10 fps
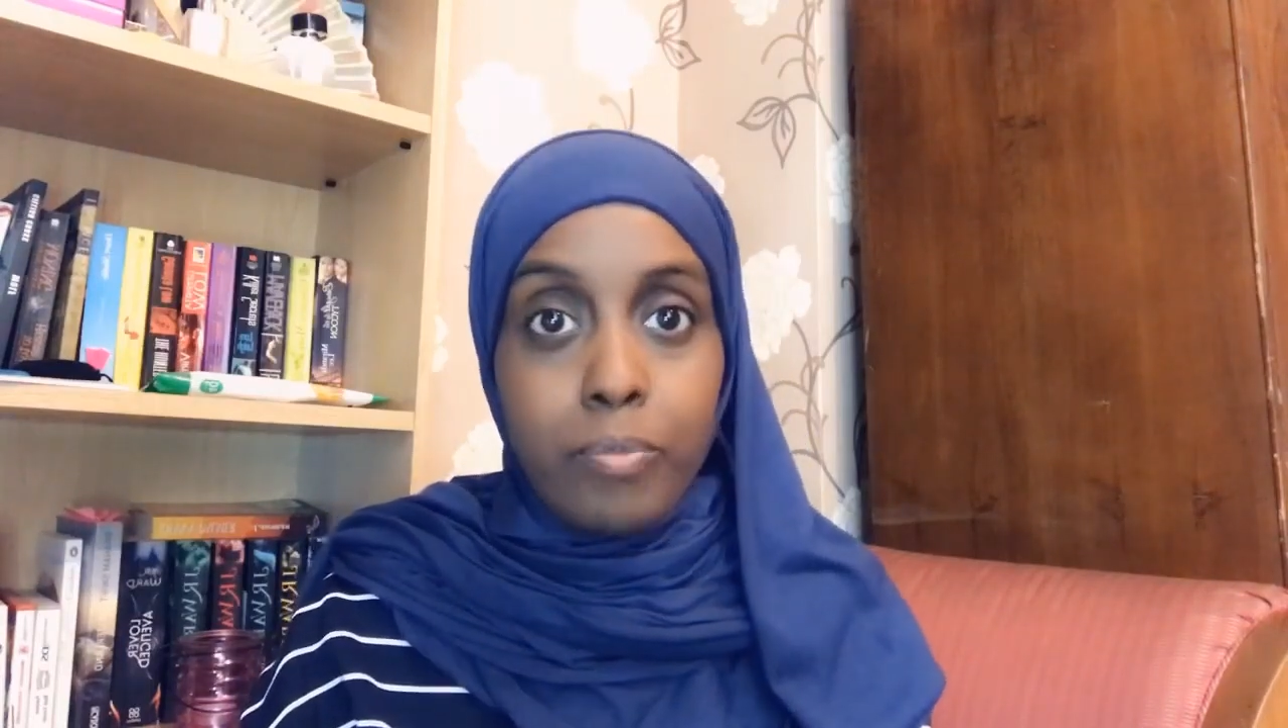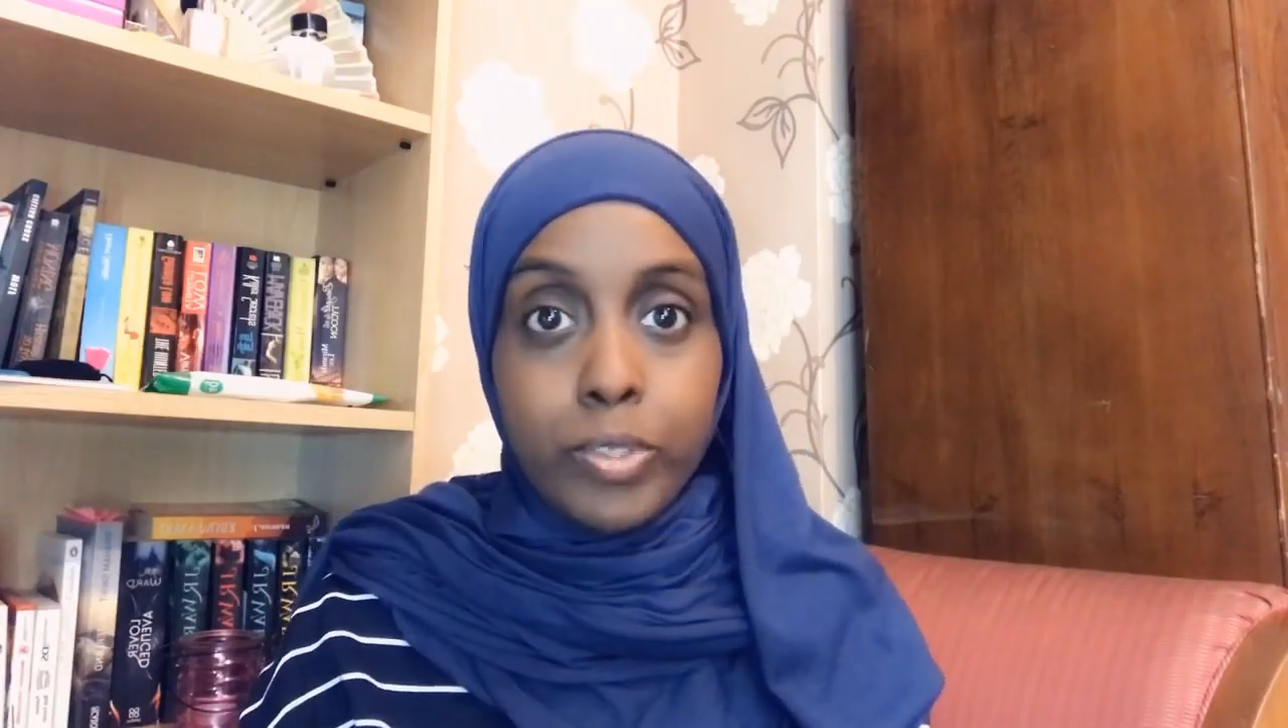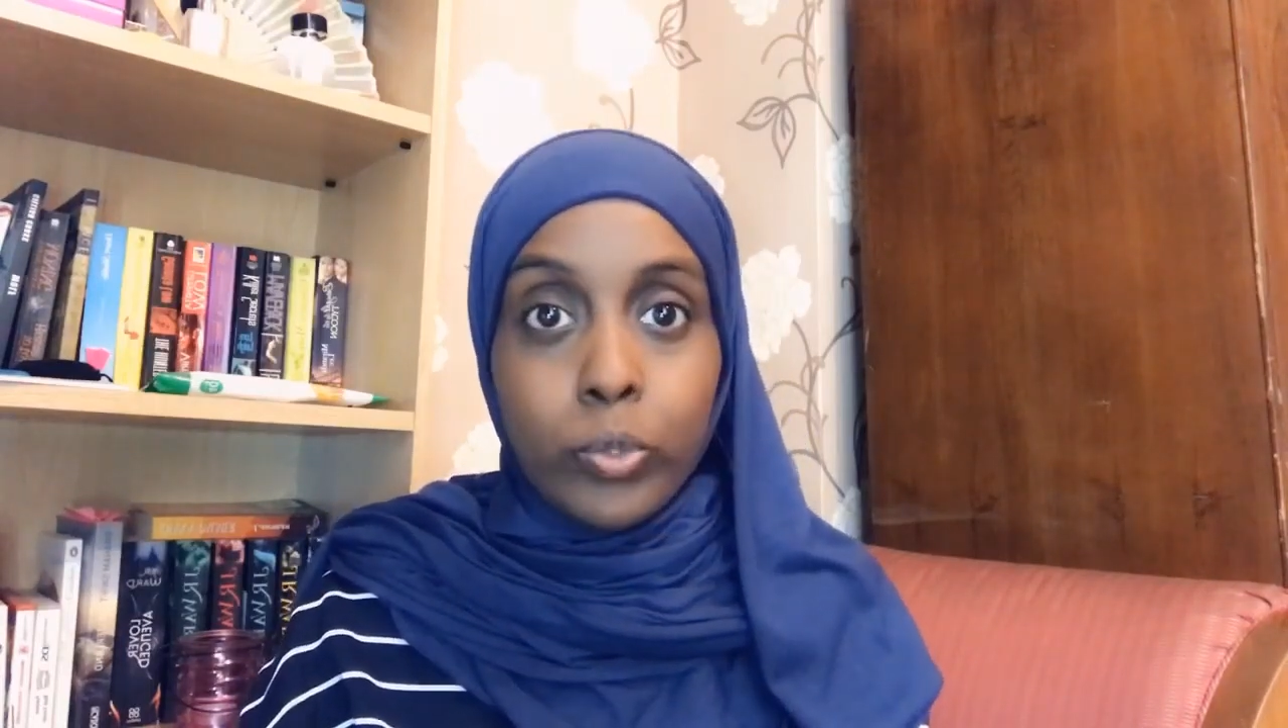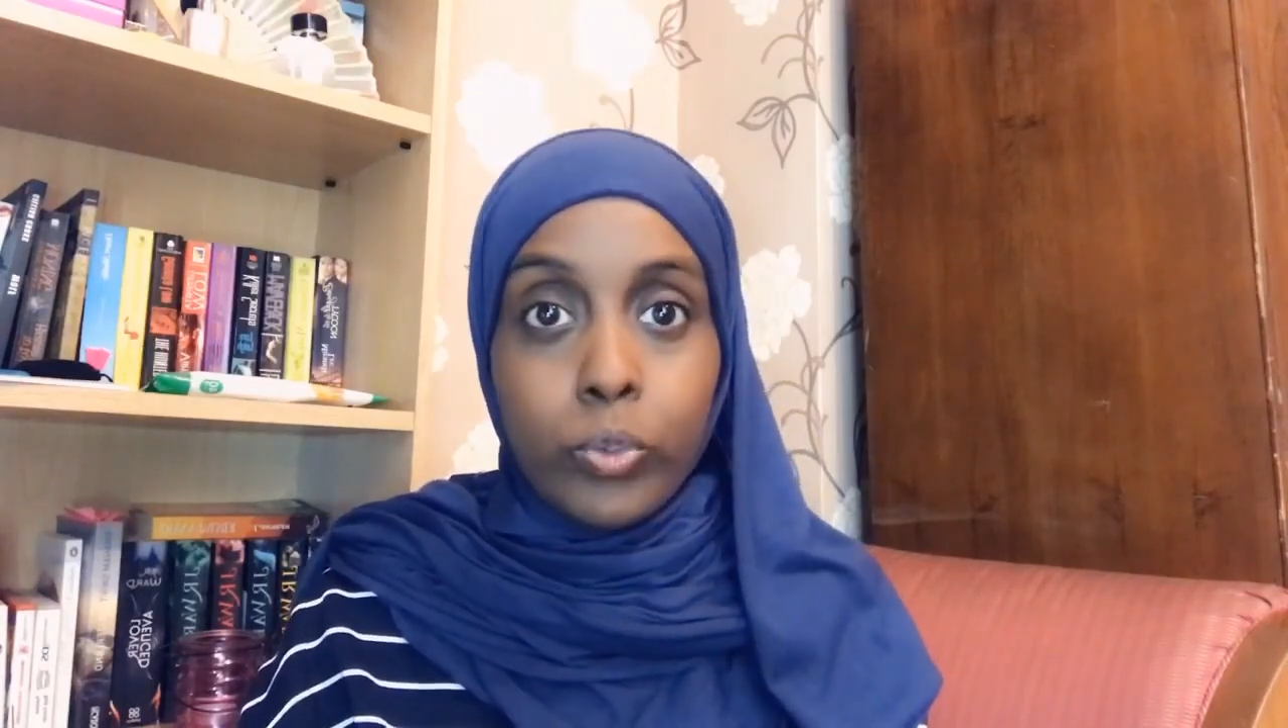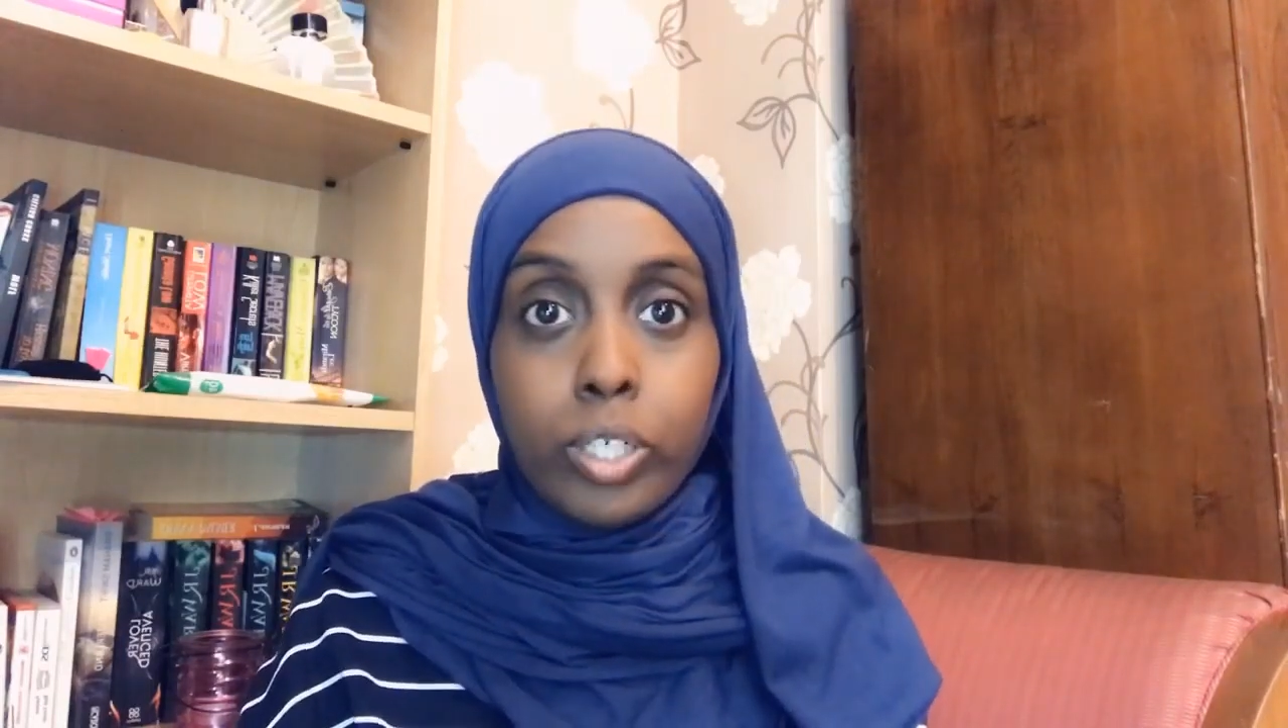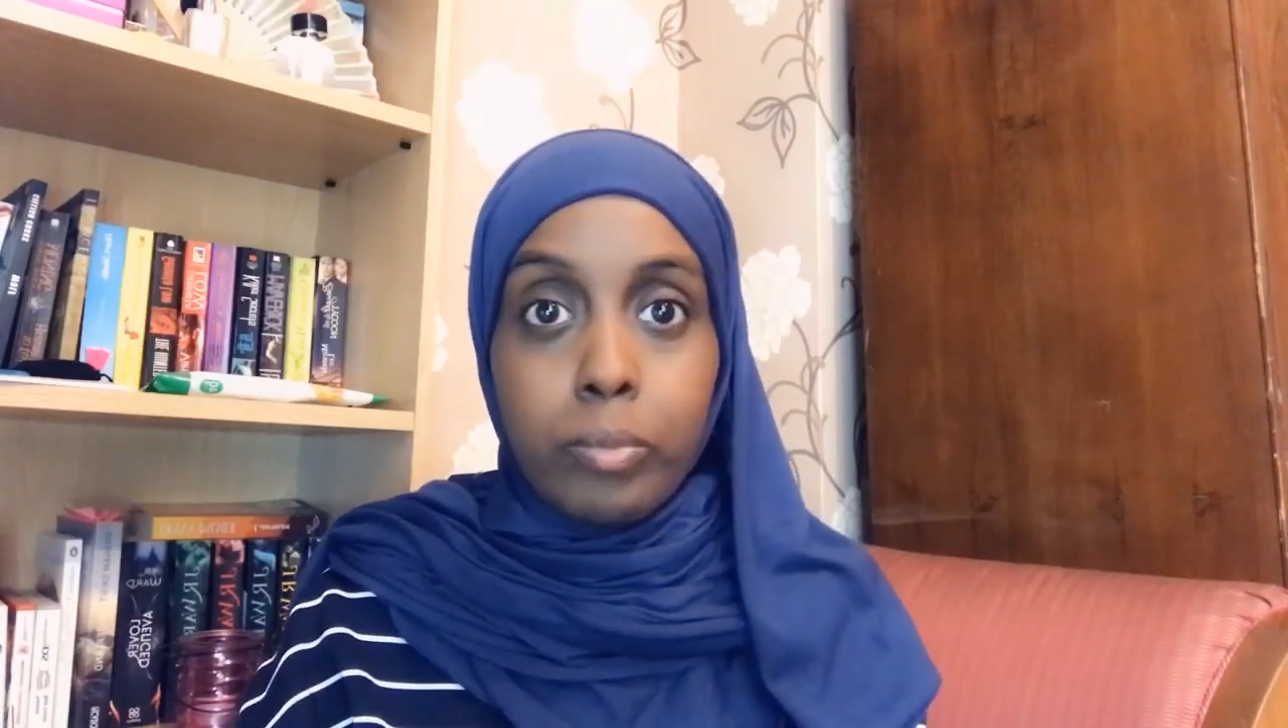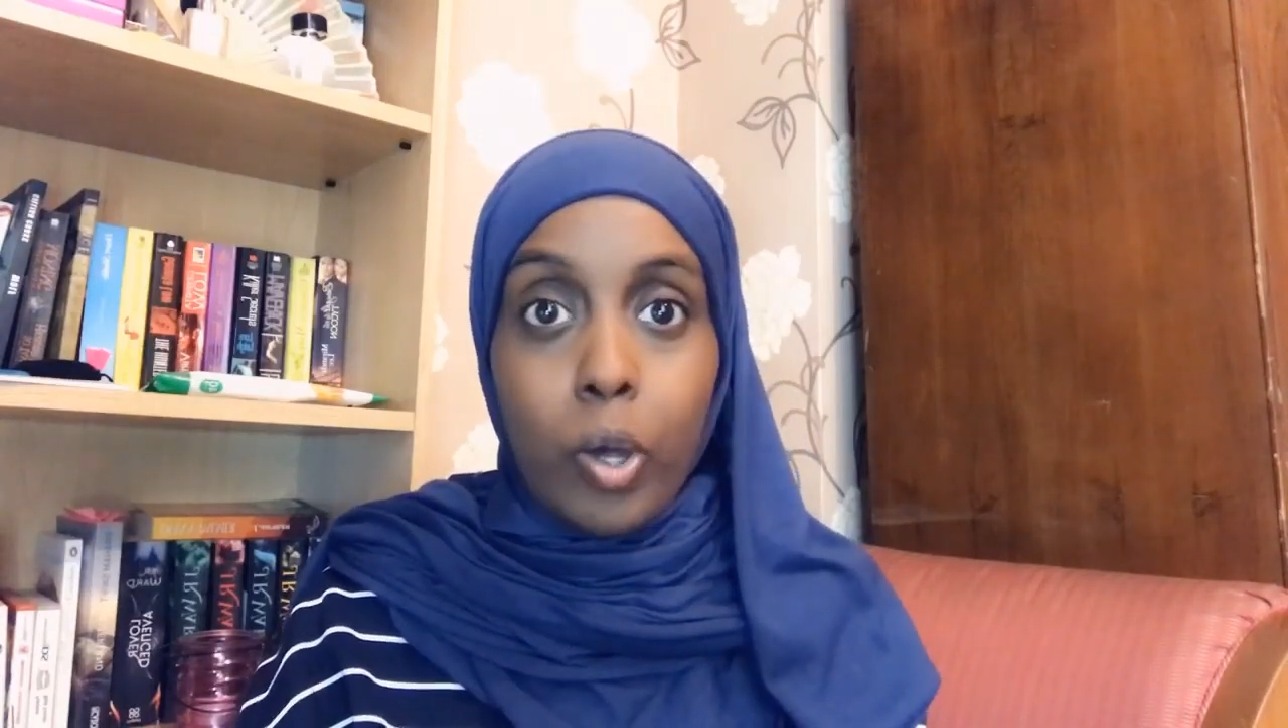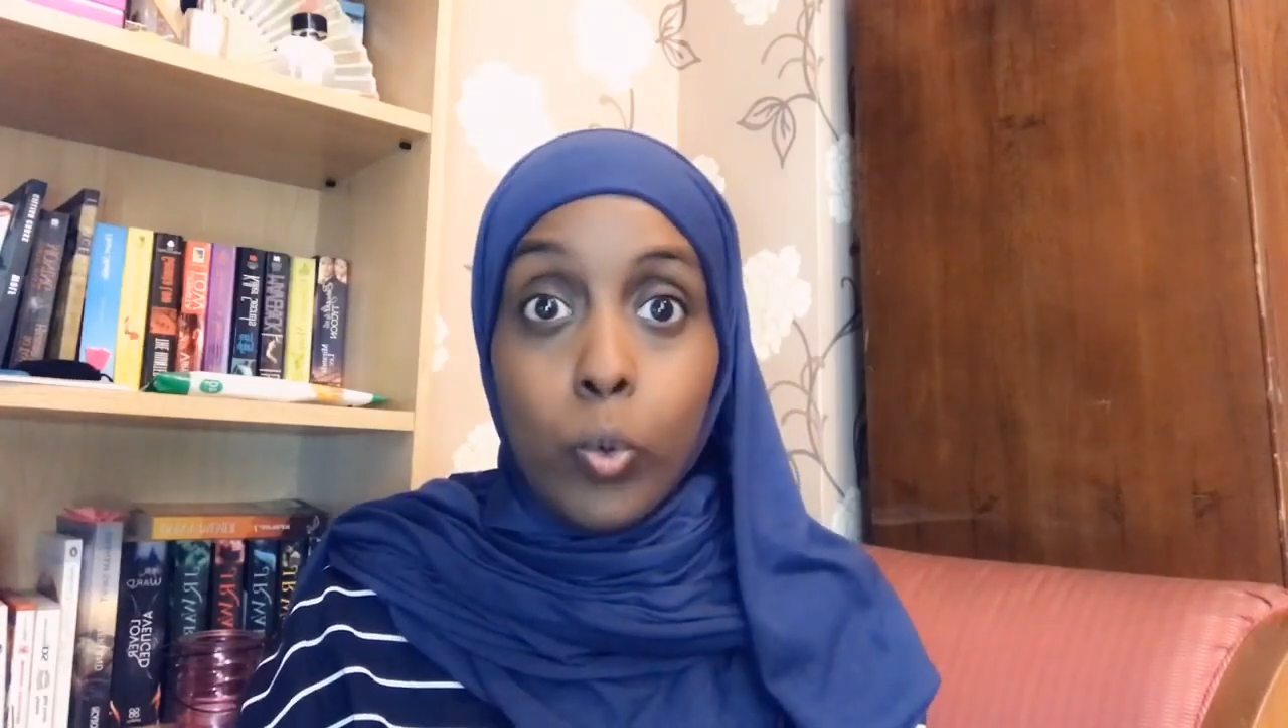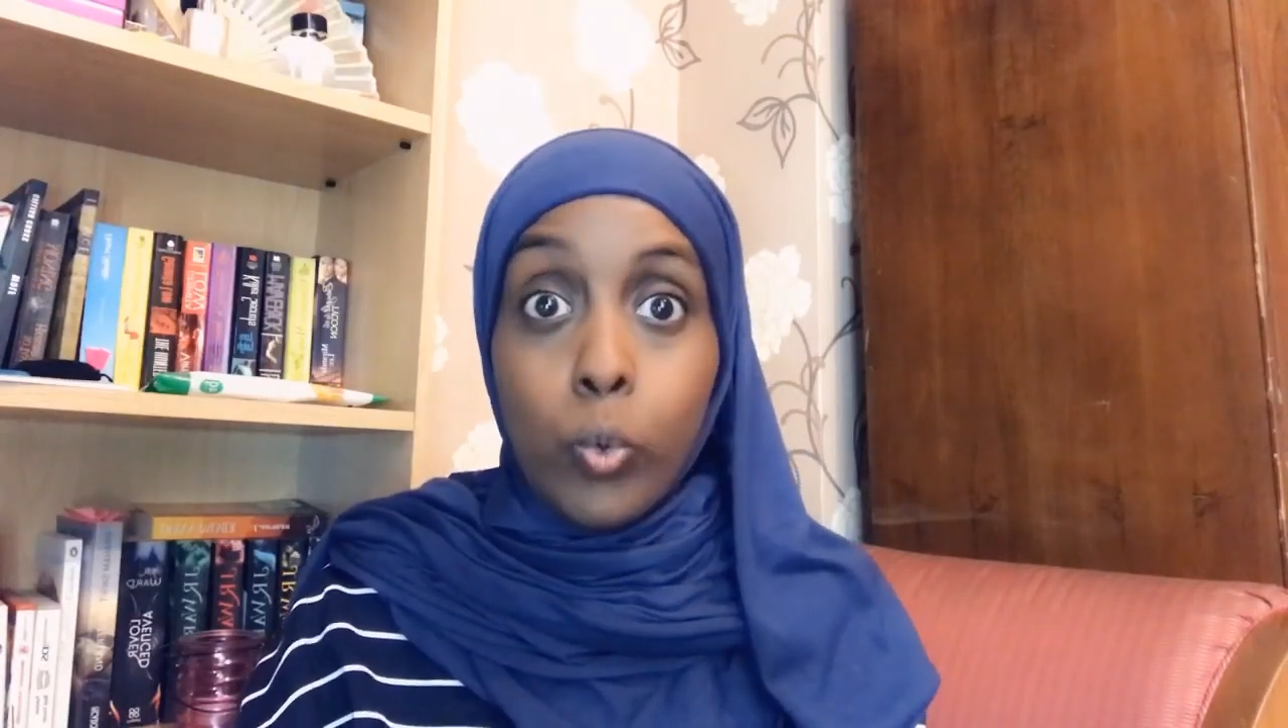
have been talking about,